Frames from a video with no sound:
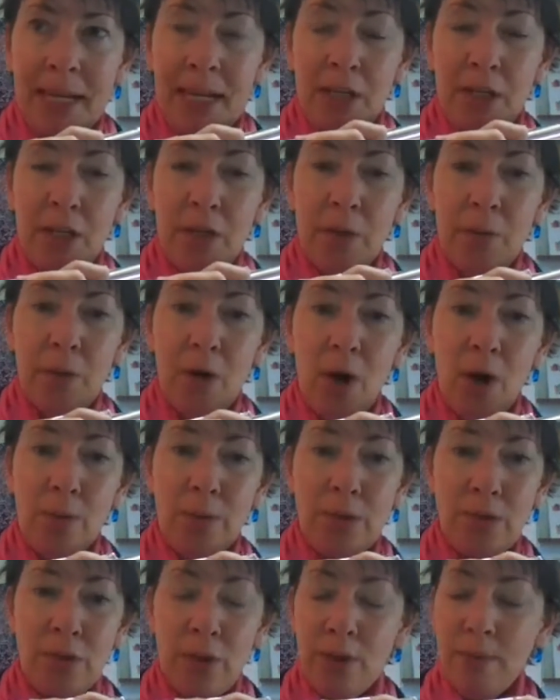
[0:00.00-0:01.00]
we're
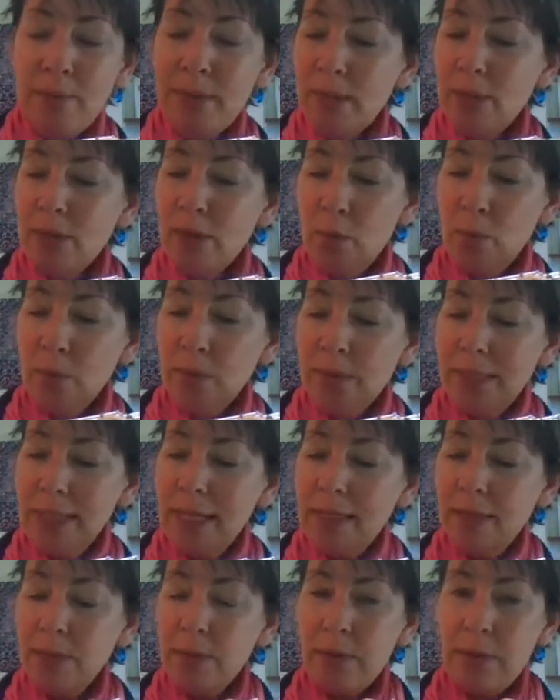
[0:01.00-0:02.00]
always trying to be so
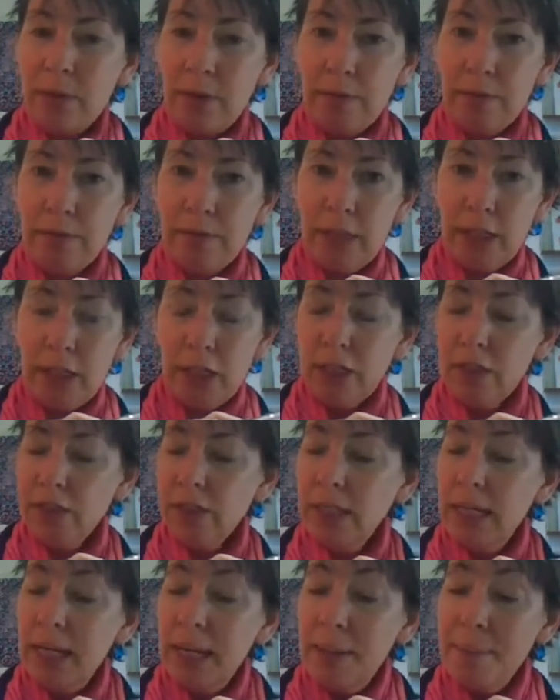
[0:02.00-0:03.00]
precise with our
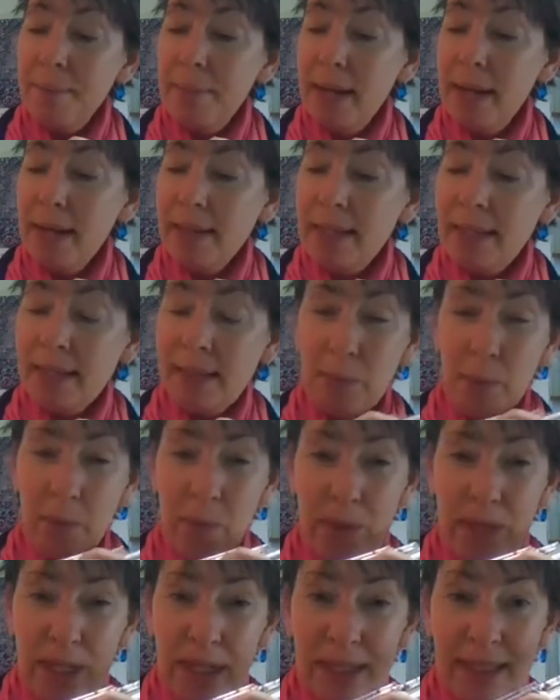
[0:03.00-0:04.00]
fingers, but at this
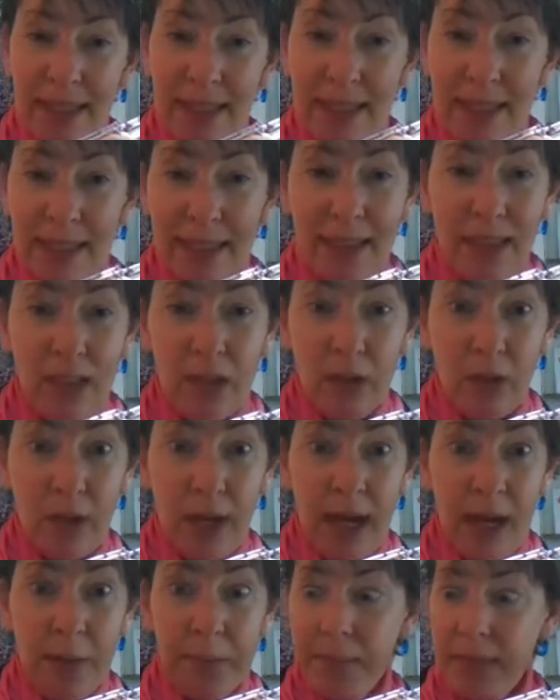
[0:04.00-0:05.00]
point, you
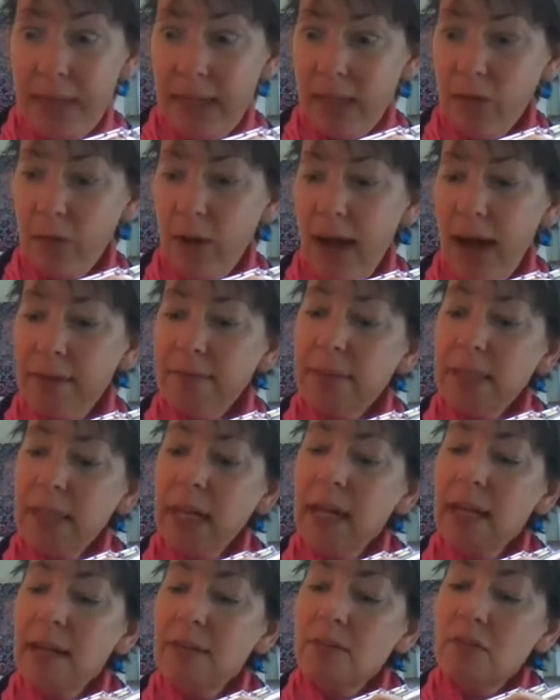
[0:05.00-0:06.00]
can't be. You have to
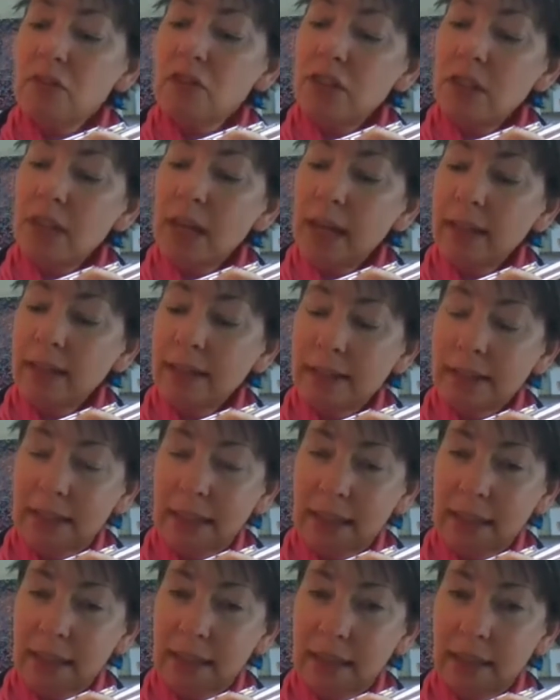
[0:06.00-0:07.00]
kind of
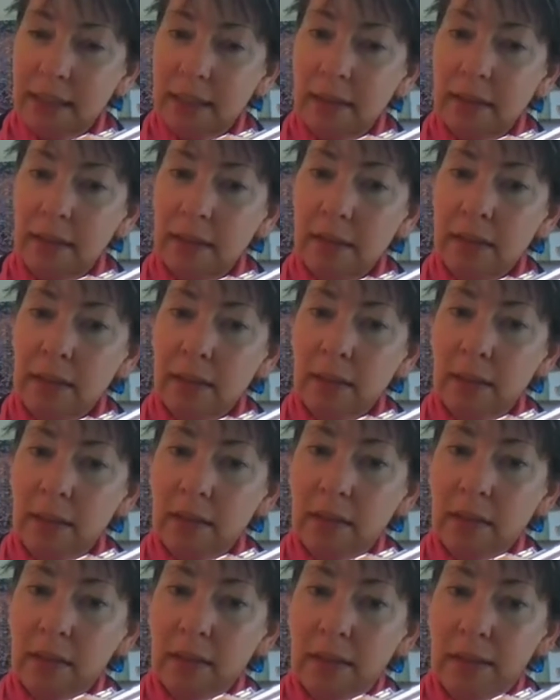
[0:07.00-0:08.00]
gently
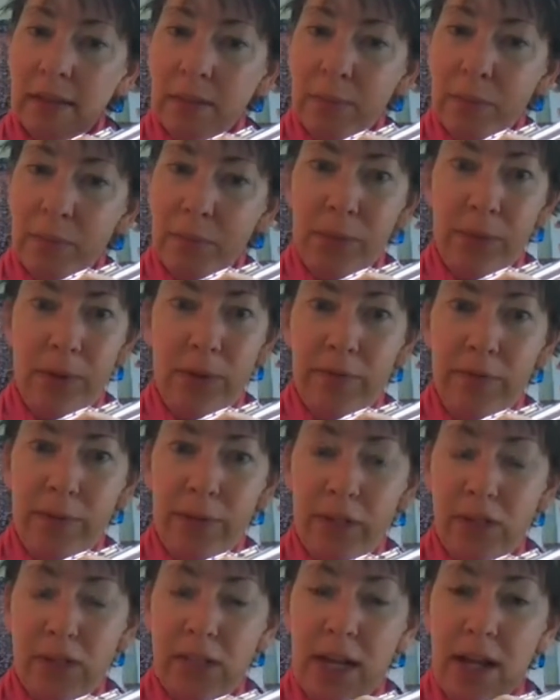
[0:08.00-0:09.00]
put
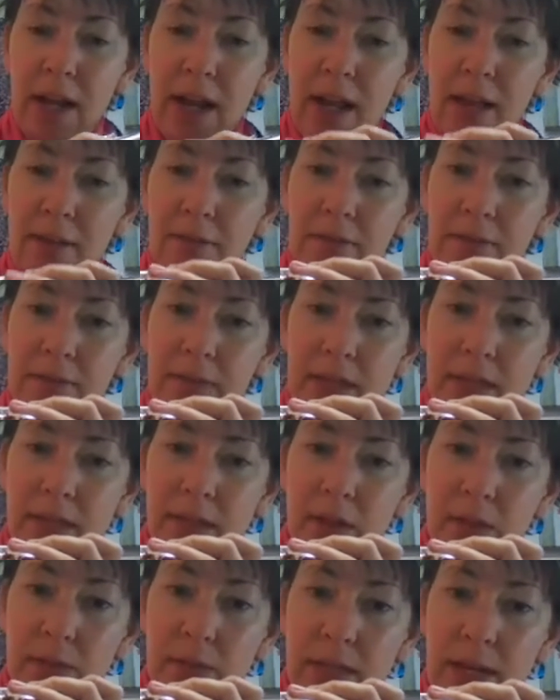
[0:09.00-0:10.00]
fingers down. If this
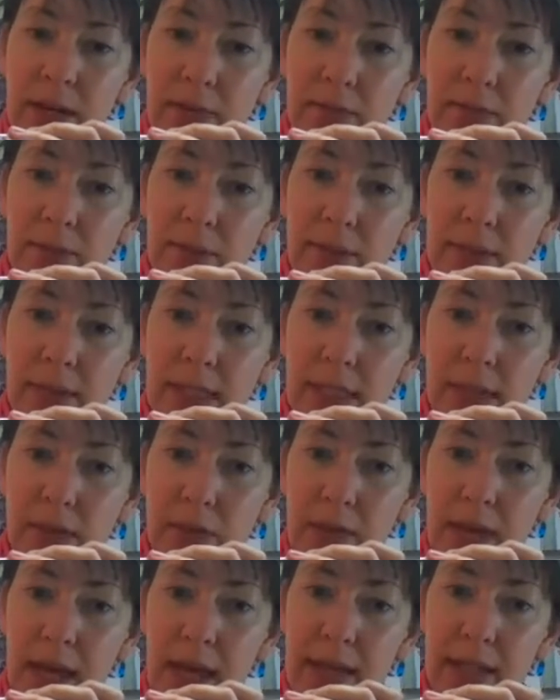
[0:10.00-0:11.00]
goes down first, that's
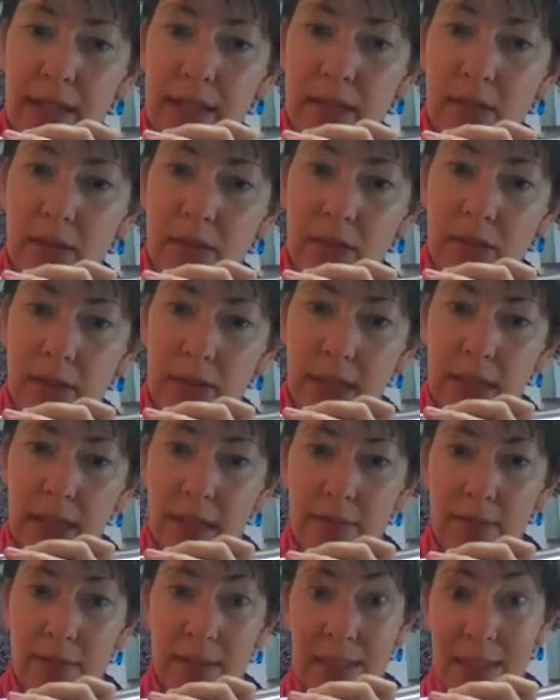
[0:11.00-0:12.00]
okay because you're just
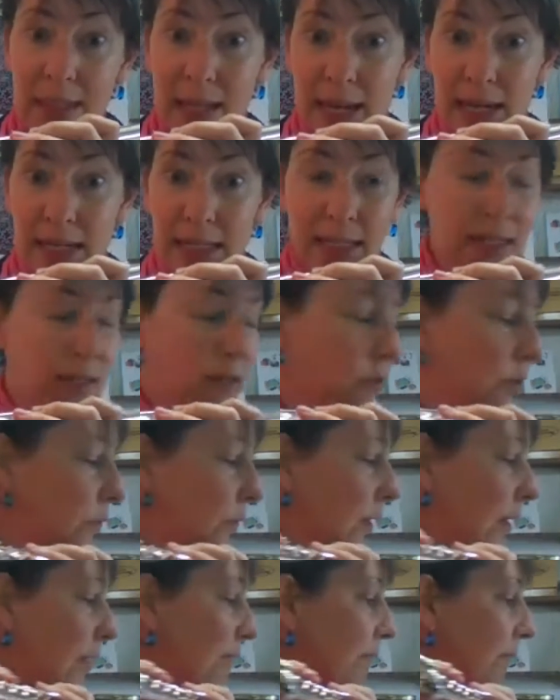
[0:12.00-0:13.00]
kind of sliding into
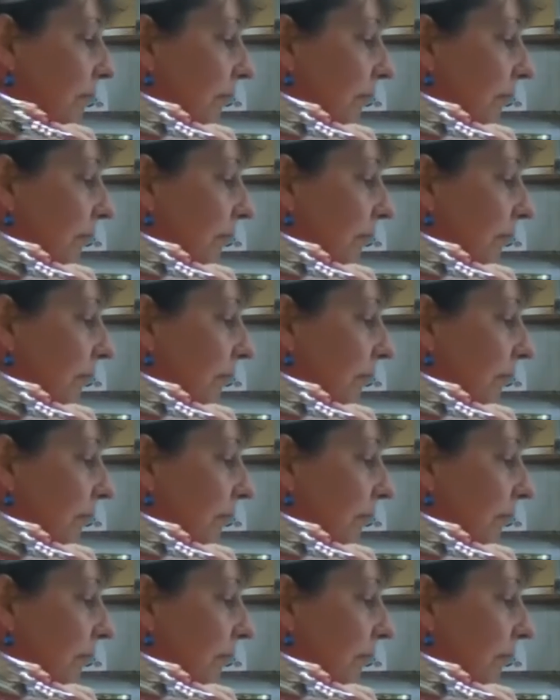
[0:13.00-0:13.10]
it.